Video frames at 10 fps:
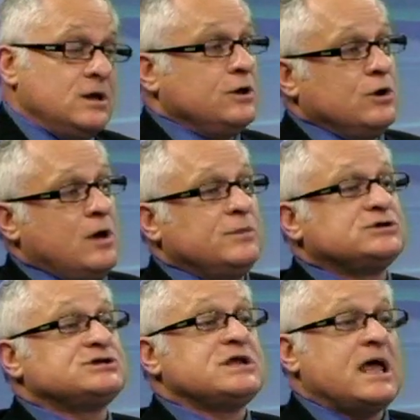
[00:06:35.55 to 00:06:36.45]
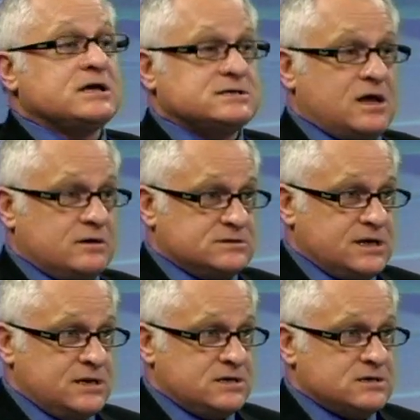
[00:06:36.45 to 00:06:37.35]
You know how much tax dollars
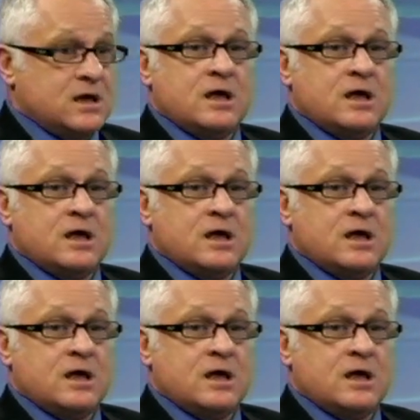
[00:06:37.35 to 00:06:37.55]
that is?